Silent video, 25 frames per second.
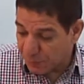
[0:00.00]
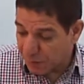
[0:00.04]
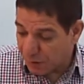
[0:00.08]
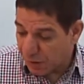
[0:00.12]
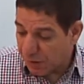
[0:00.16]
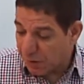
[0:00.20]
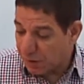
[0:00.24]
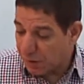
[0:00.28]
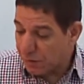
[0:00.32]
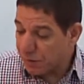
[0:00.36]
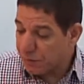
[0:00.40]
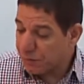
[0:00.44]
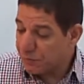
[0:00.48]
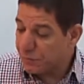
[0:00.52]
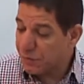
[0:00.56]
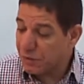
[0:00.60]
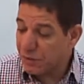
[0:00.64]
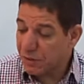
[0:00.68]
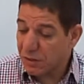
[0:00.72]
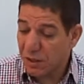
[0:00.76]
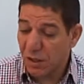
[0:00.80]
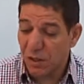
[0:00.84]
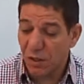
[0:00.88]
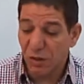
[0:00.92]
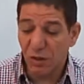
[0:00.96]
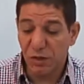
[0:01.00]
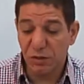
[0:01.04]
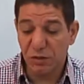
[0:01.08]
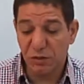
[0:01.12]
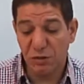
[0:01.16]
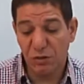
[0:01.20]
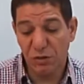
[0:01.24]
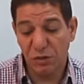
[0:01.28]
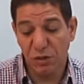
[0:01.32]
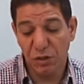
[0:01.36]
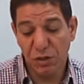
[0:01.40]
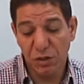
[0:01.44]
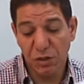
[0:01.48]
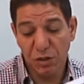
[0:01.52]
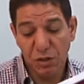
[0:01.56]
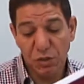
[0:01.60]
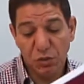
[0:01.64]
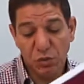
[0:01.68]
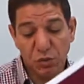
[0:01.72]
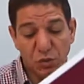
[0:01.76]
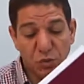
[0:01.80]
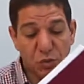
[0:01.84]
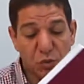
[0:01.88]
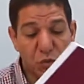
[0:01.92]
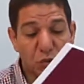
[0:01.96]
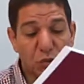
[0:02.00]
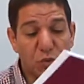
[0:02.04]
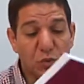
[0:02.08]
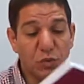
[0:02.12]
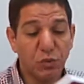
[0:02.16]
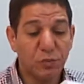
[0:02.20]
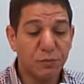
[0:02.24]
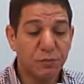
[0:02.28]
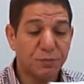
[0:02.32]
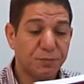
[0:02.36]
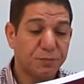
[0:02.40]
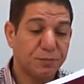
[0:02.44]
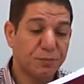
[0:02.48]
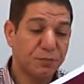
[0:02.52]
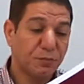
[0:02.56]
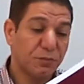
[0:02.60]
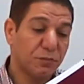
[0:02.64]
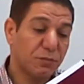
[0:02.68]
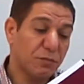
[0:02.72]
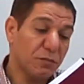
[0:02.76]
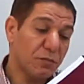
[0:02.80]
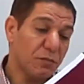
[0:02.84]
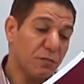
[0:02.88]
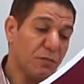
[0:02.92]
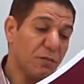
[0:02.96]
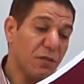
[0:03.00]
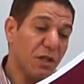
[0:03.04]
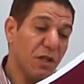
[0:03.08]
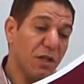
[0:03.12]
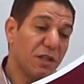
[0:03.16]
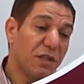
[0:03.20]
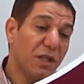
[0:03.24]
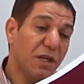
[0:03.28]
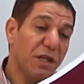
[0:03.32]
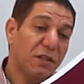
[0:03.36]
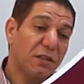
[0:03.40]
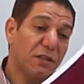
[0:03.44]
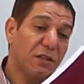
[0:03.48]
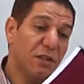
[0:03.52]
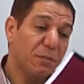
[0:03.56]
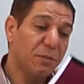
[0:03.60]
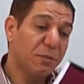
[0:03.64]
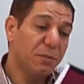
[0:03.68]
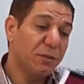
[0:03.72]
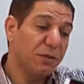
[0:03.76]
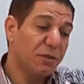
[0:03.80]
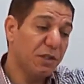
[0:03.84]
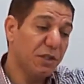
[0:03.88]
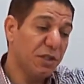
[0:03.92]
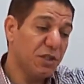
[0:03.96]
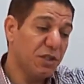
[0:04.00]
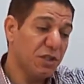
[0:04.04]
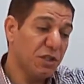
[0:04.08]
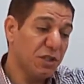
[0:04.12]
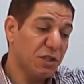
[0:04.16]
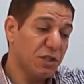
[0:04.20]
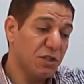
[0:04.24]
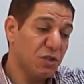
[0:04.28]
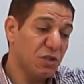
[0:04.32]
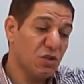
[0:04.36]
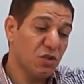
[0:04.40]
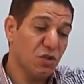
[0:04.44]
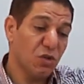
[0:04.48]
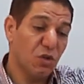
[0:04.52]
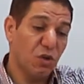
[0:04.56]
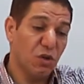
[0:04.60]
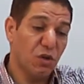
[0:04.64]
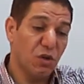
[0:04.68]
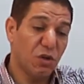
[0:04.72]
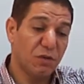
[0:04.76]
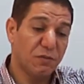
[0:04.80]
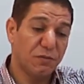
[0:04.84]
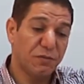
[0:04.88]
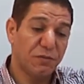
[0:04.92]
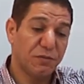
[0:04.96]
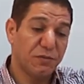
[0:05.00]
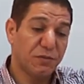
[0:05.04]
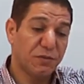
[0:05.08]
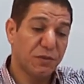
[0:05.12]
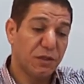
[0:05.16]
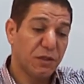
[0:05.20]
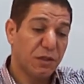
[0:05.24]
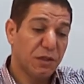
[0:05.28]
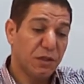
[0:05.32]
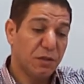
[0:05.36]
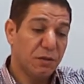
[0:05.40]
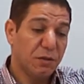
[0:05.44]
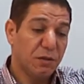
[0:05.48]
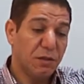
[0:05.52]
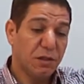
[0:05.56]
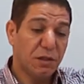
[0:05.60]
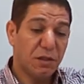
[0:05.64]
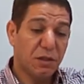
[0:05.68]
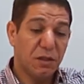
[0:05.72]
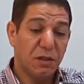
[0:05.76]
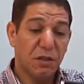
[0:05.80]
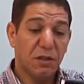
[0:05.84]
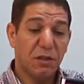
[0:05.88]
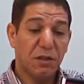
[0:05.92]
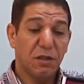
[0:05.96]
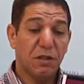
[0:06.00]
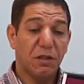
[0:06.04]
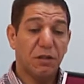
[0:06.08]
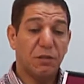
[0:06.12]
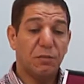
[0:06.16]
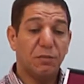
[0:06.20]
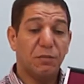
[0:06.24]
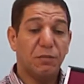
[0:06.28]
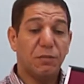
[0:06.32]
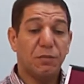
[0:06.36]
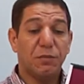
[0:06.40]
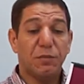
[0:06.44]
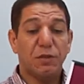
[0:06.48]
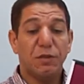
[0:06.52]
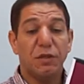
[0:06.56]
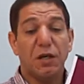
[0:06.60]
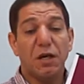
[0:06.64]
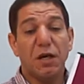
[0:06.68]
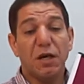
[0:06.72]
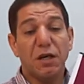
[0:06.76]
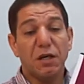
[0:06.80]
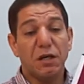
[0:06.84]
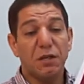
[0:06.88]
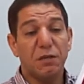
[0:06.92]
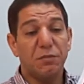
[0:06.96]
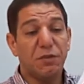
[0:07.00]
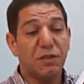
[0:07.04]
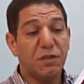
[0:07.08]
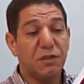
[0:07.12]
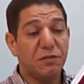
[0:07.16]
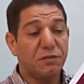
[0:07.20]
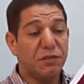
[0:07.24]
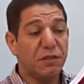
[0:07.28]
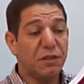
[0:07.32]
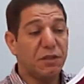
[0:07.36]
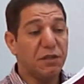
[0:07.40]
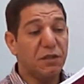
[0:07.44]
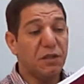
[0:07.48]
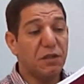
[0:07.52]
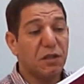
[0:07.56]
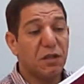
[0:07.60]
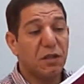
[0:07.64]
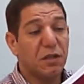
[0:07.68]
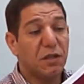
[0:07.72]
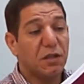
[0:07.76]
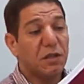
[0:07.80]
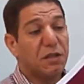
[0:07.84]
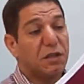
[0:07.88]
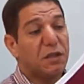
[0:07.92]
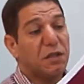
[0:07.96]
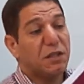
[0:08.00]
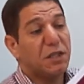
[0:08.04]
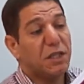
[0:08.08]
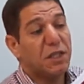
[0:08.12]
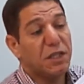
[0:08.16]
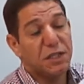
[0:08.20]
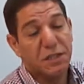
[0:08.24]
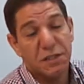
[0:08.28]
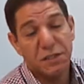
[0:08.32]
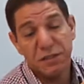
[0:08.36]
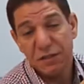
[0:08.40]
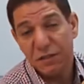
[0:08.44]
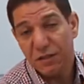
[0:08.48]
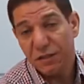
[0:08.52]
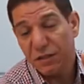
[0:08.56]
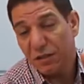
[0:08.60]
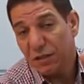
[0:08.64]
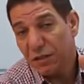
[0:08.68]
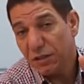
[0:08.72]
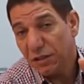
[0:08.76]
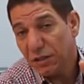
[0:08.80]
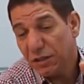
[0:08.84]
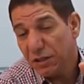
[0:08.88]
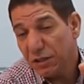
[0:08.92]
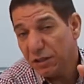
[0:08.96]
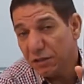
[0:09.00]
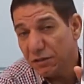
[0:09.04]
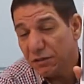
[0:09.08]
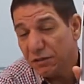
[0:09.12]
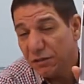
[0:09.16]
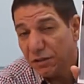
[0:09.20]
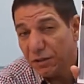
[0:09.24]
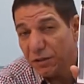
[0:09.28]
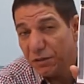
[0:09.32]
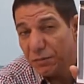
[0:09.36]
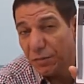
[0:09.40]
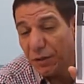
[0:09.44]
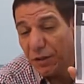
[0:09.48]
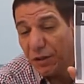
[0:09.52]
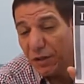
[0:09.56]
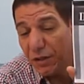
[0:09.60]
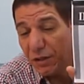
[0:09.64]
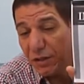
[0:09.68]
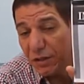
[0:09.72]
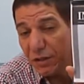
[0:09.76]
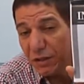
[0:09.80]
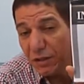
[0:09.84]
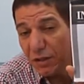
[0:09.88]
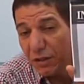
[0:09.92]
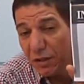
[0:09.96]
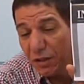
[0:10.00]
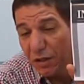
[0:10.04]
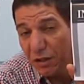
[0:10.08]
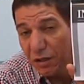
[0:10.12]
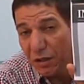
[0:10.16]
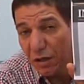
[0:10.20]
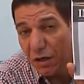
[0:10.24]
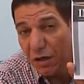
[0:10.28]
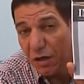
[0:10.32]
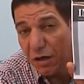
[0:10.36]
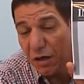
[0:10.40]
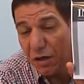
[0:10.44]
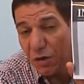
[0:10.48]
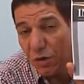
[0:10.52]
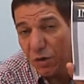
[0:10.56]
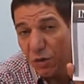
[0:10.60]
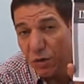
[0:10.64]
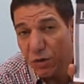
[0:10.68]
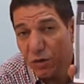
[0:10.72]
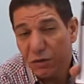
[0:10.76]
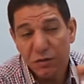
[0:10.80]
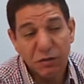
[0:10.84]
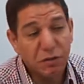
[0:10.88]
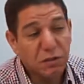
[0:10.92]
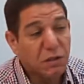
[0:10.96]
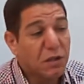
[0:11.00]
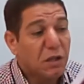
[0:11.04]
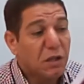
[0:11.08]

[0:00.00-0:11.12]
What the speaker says: I refer a lot to the interpretations of Huckleberry Finn that is edited by Harold,